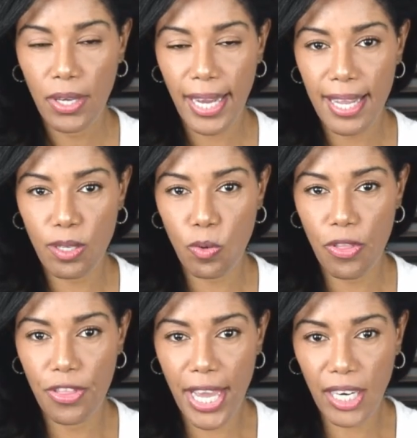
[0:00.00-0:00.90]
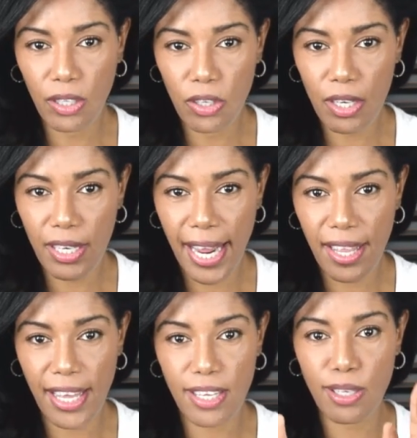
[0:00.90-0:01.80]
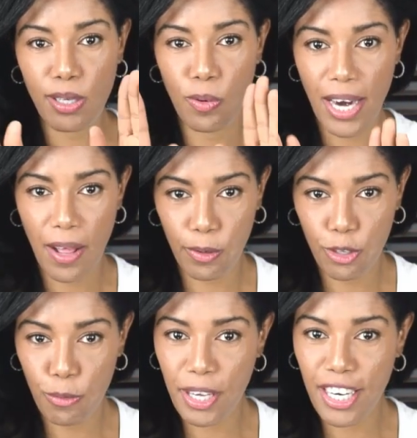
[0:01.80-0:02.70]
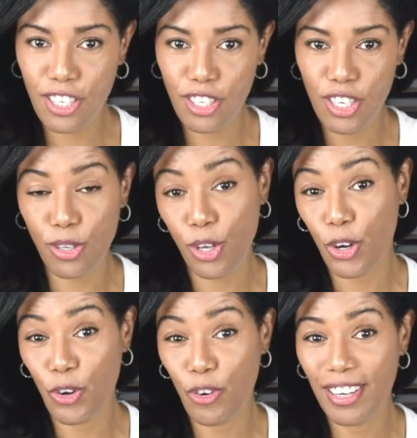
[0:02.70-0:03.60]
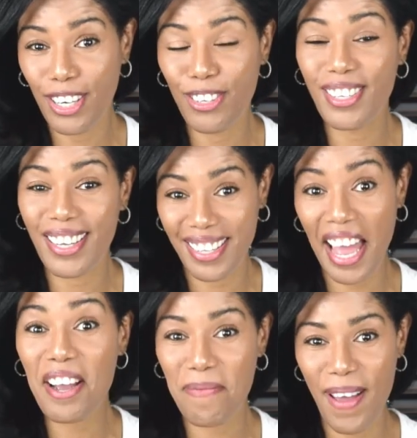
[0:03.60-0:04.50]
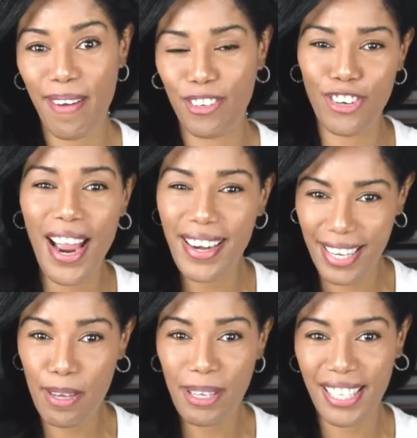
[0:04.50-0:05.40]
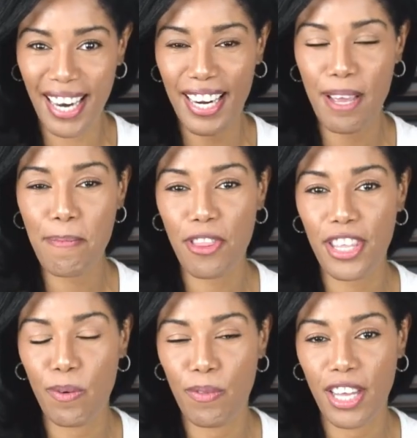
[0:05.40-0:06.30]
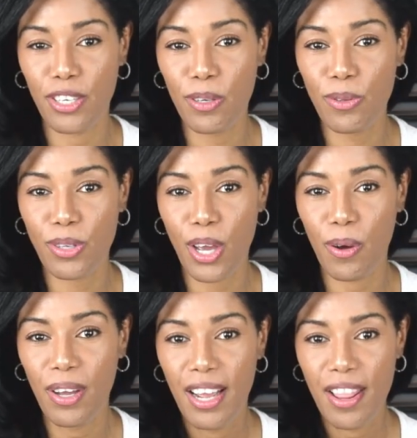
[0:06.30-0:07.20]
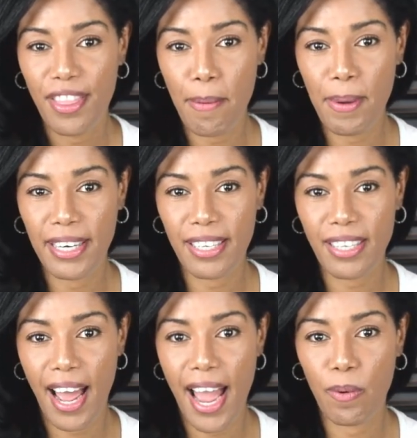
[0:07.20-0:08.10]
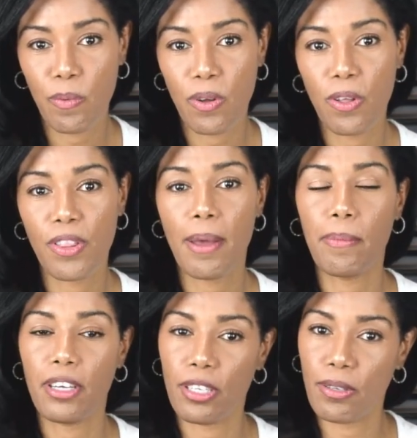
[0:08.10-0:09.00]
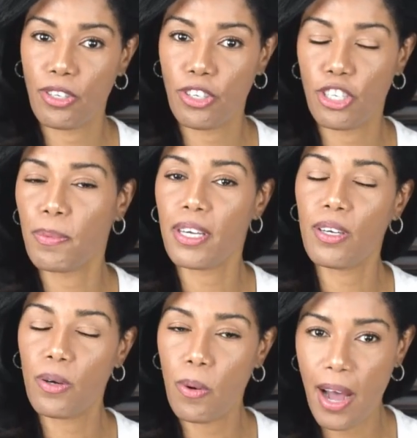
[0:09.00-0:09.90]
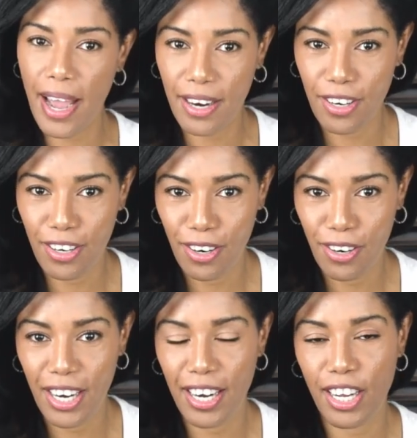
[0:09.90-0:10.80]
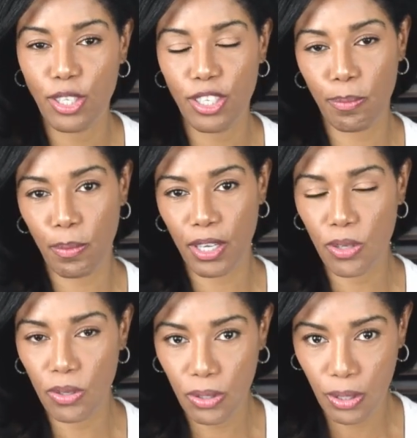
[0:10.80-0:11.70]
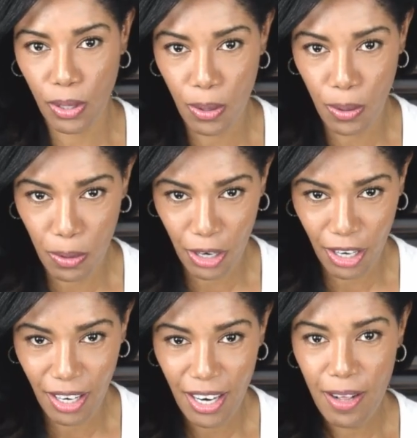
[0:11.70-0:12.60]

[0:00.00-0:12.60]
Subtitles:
okay, so they look like they slow down their speech. And so you'll see a psychopath trying to imitate empathy. When they do so, they may decide, well, I should speak quieter and I should speak slower